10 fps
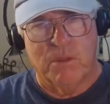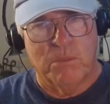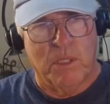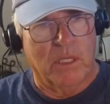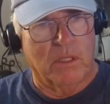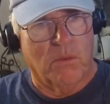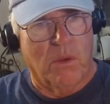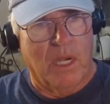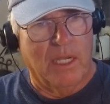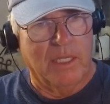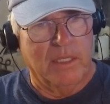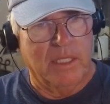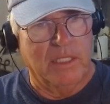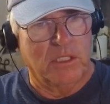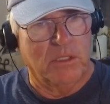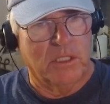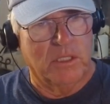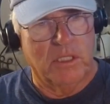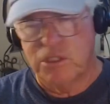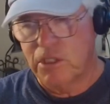and player Y and he's using
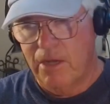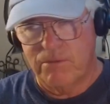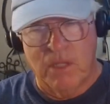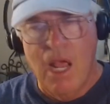this shaft,